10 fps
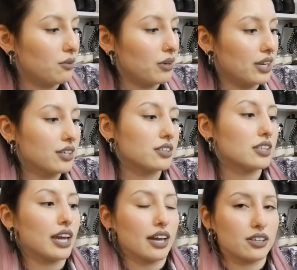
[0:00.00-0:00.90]
with
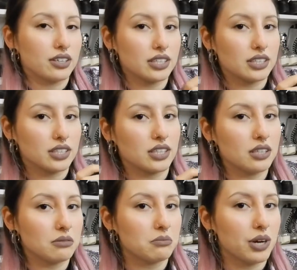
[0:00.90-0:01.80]
the Hello
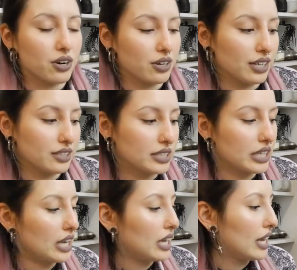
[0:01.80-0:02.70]
Kitty mark on it.
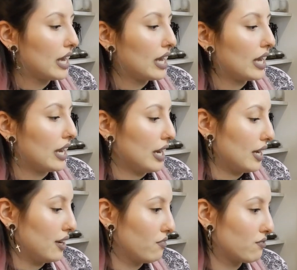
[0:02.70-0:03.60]

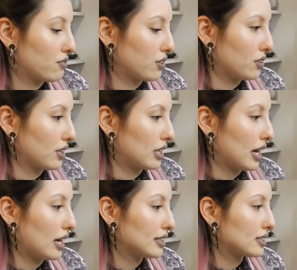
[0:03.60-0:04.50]
And for
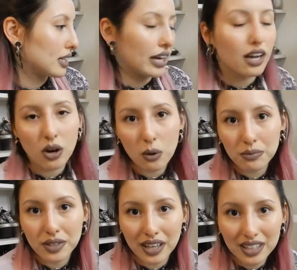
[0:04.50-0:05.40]
that, I
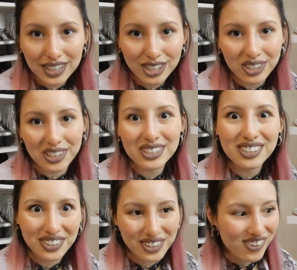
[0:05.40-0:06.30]
hope the t-shirt is
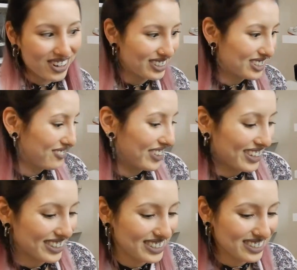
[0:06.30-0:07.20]
a good quality,
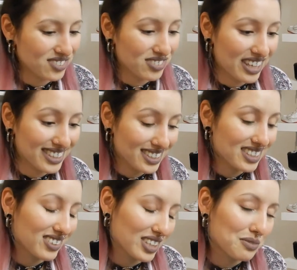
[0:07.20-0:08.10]
because if not,
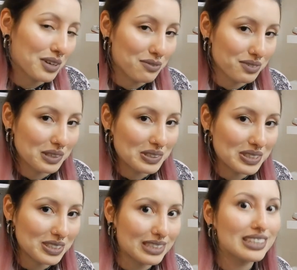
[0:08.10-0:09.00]

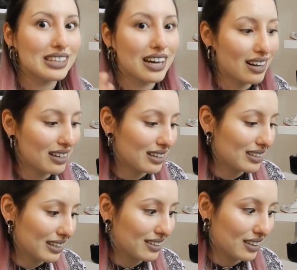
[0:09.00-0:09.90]
$25 is not
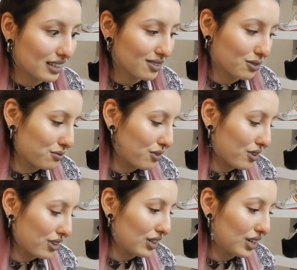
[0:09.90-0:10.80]
like little
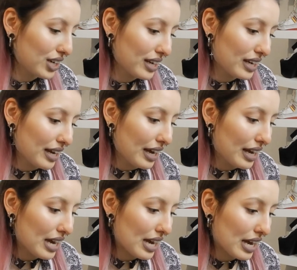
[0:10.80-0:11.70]
for
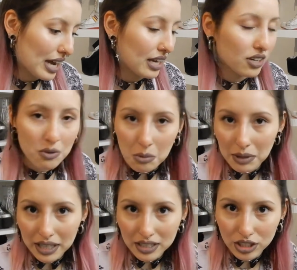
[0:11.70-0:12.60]
a normal
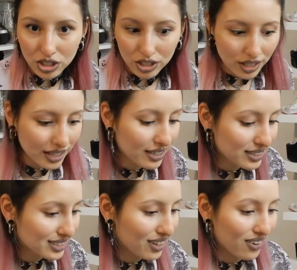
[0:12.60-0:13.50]
black t-shirt.
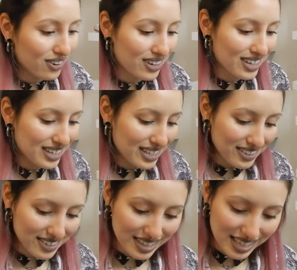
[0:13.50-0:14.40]
So
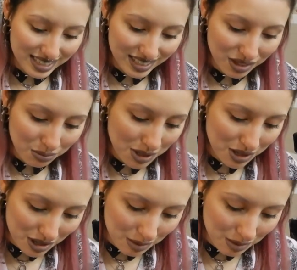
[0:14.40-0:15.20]
let's open it